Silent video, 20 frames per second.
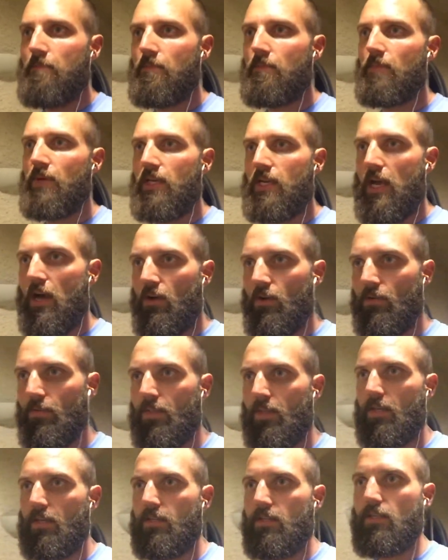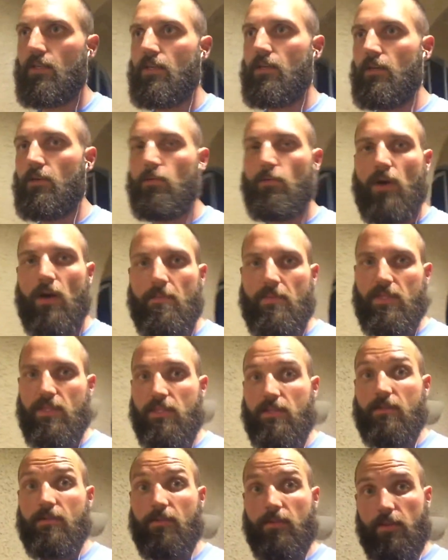but now that I'm in
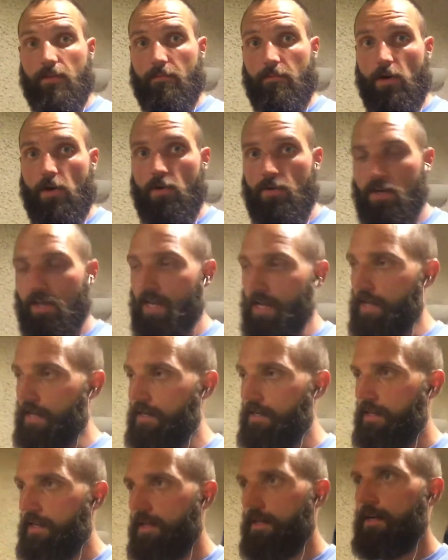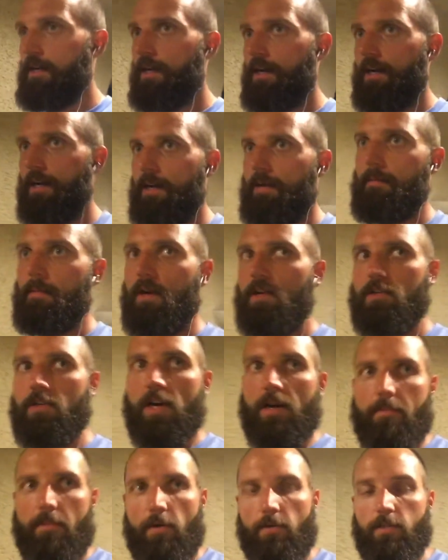the mode again, I'll try
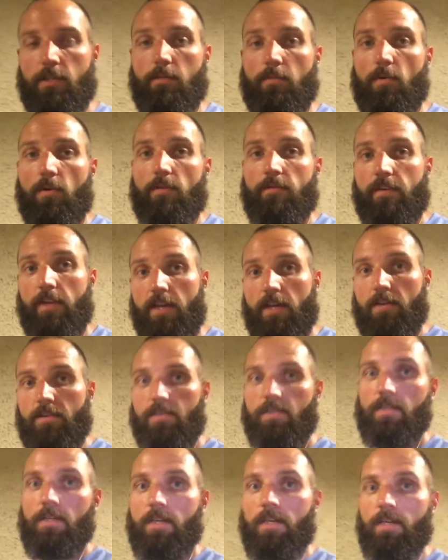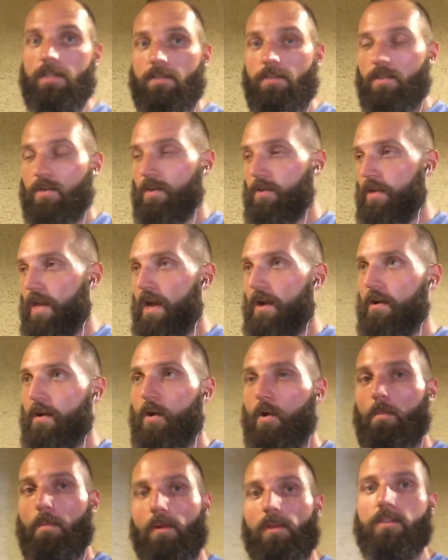to post more videos. So yeah,
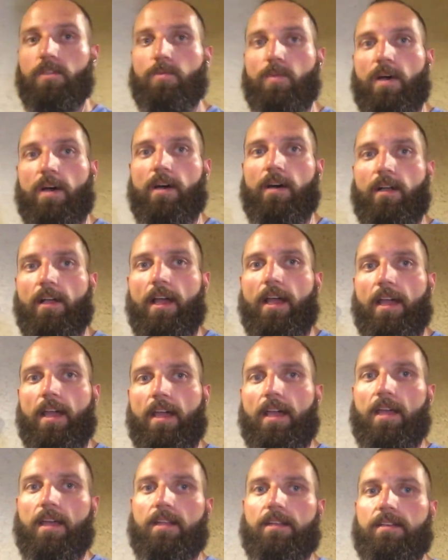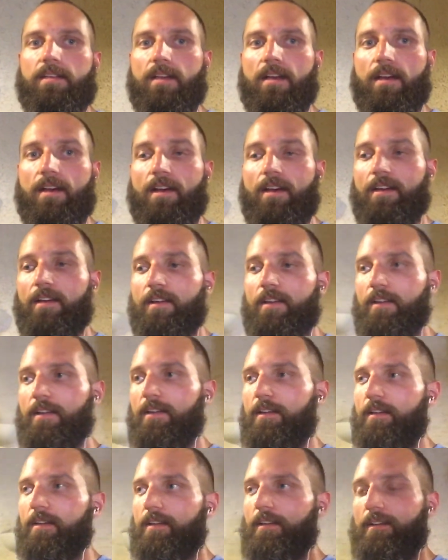hope all is well, and
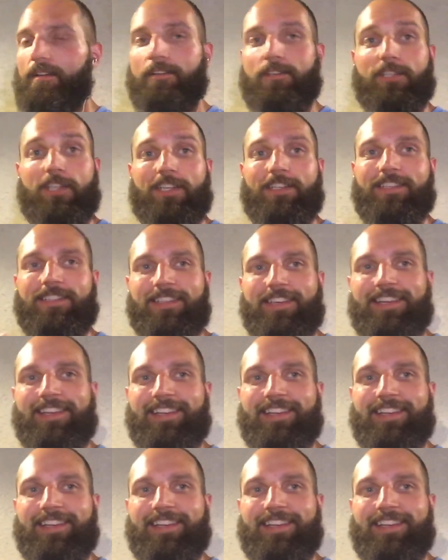cheers.